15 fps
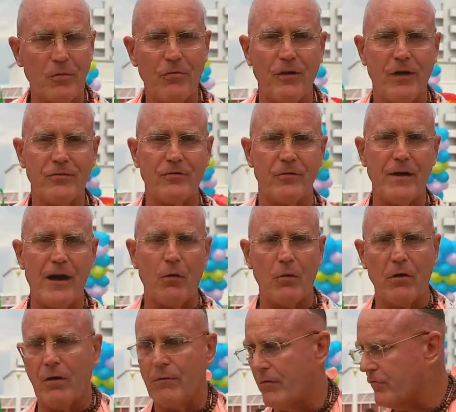with us, and now
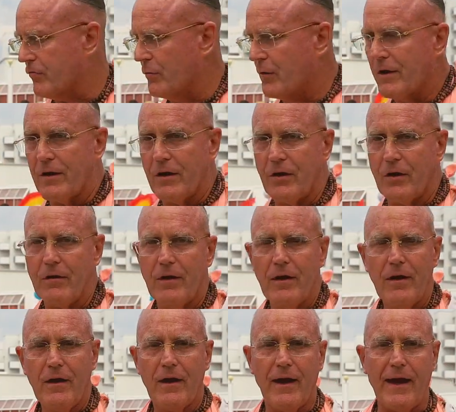we're on the street here.
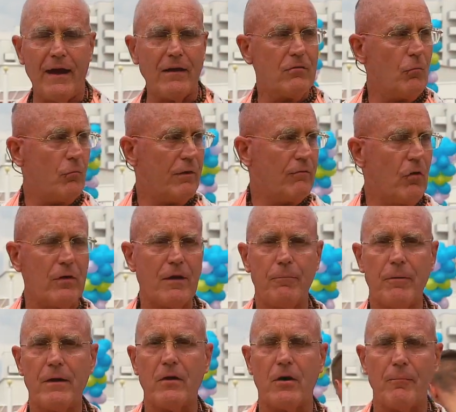And we've only
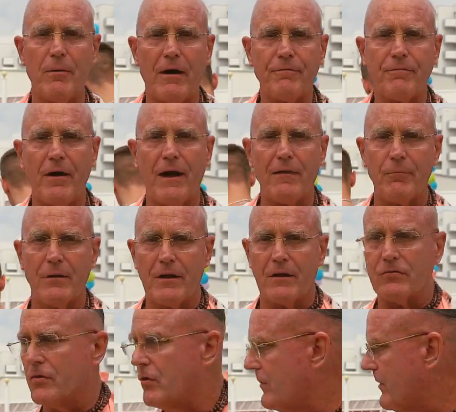been here about five
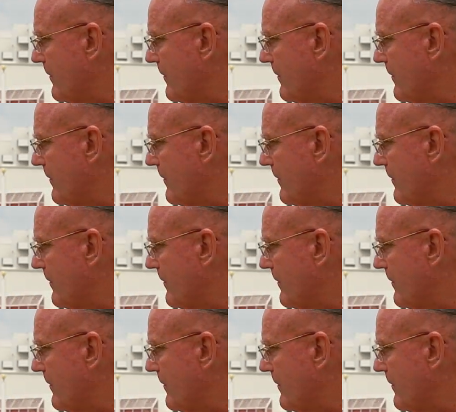minutes, and you